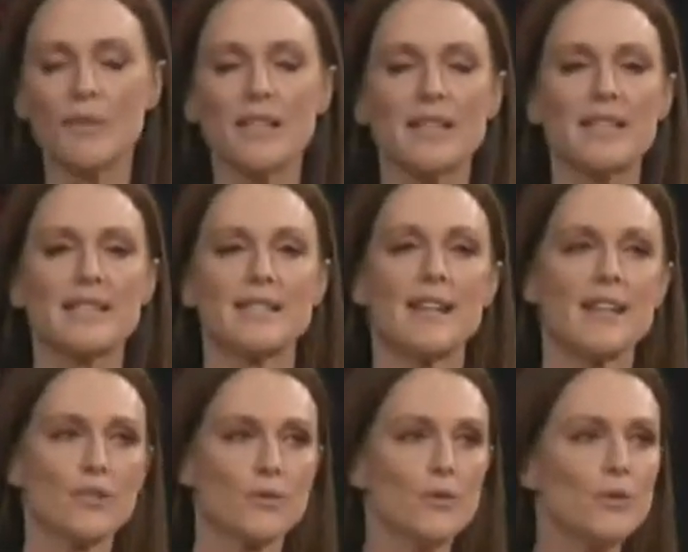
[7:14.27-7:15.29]
when it gets
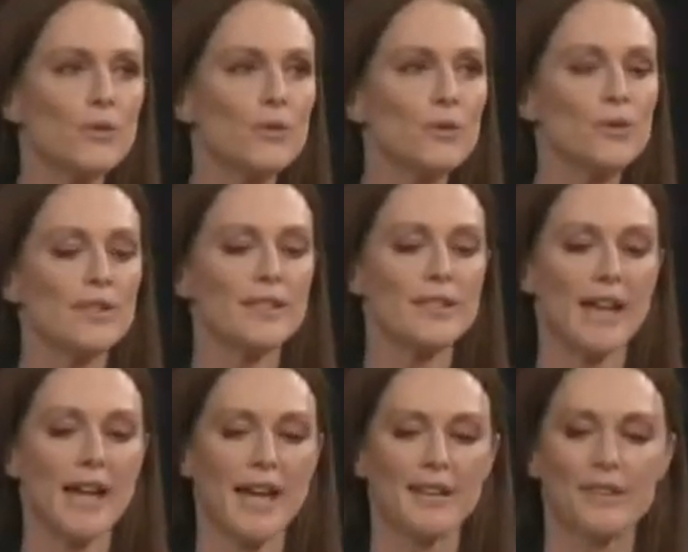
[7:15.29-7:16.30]
nice reviews
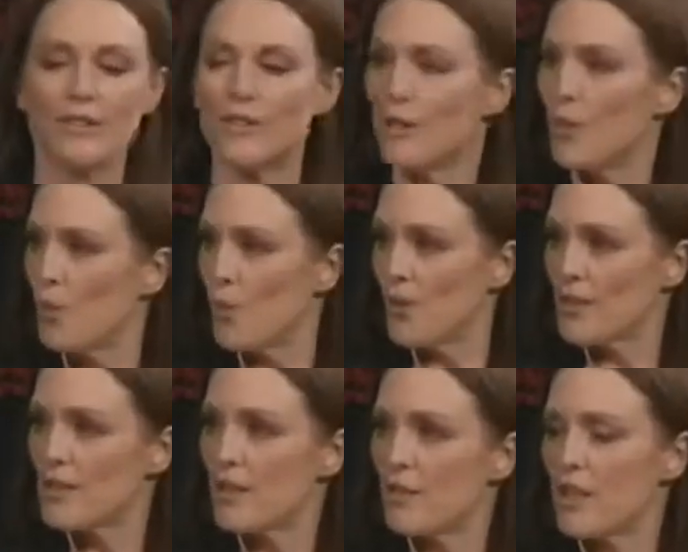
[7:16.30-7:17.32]
and awards
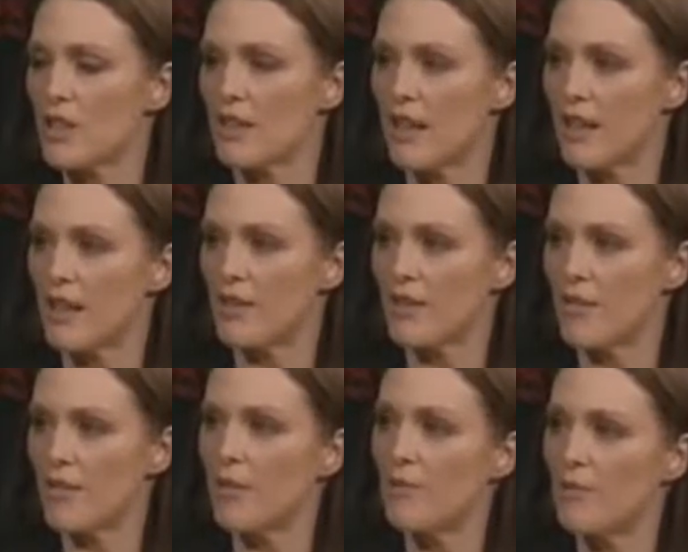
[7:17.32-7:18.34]
consideration, that kind of stuff,
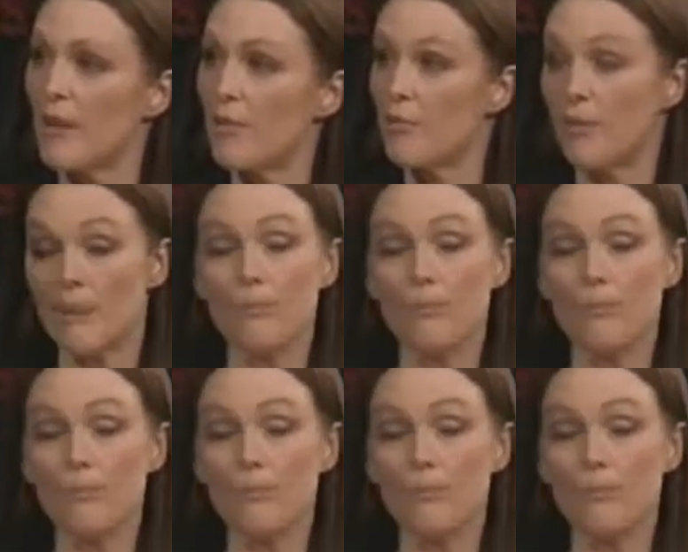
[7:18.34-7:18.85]
then